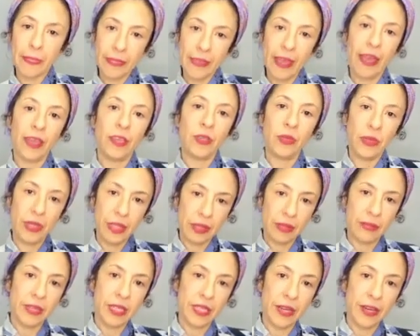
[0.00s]
that you
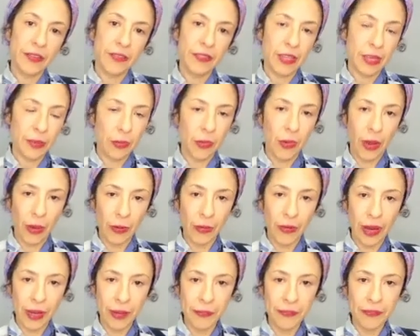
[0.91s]
want to serve them well,
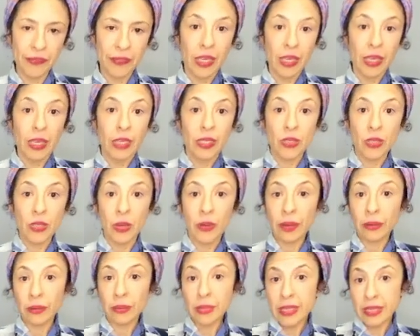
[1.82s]
right?
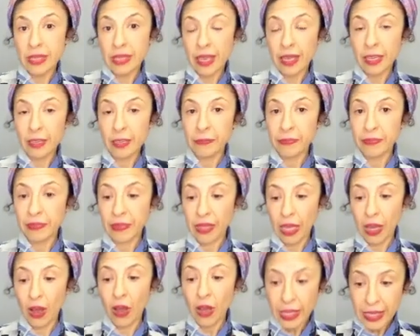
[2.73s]
So I would say,
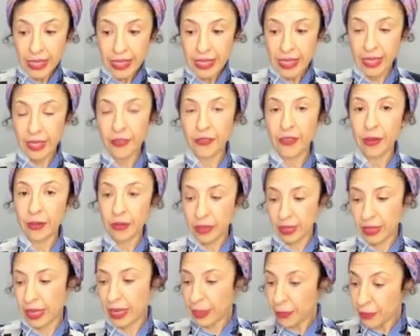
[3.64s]
honestly,
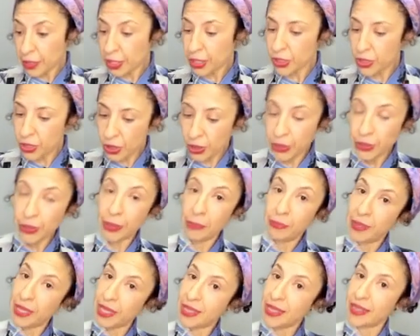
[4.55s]
I'm going to show you
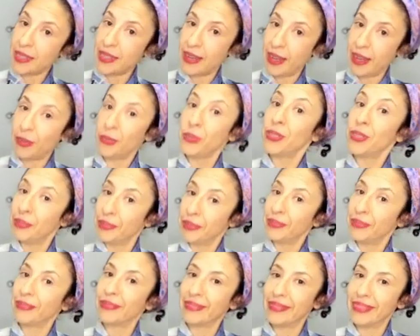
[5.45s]
the pieces that I would
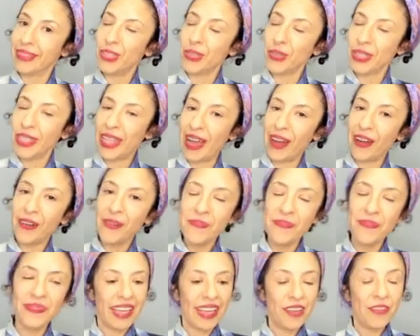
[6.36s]
do now.
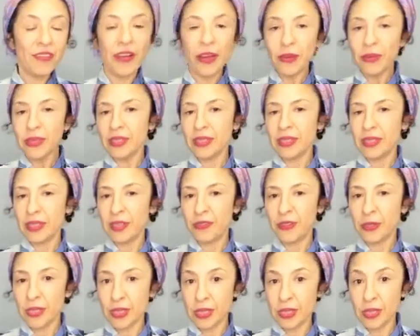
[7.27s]
If
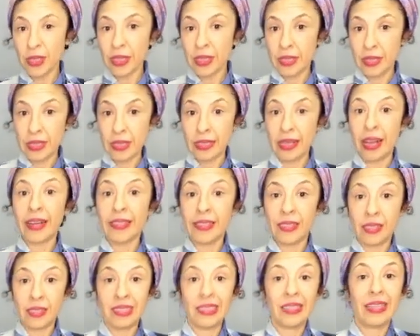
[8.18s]
I was going to
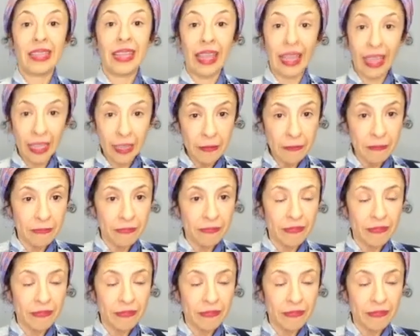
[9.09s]
start today,